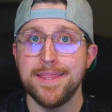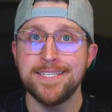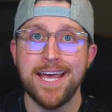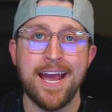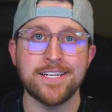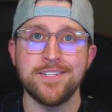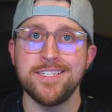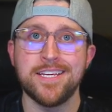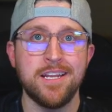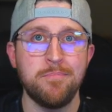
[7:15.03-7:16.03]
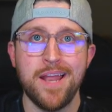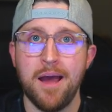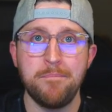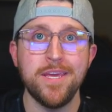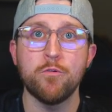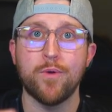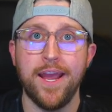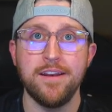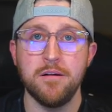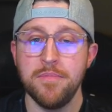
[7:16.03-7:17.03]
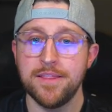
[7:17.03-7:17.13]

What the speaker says: This actually is going to not be random.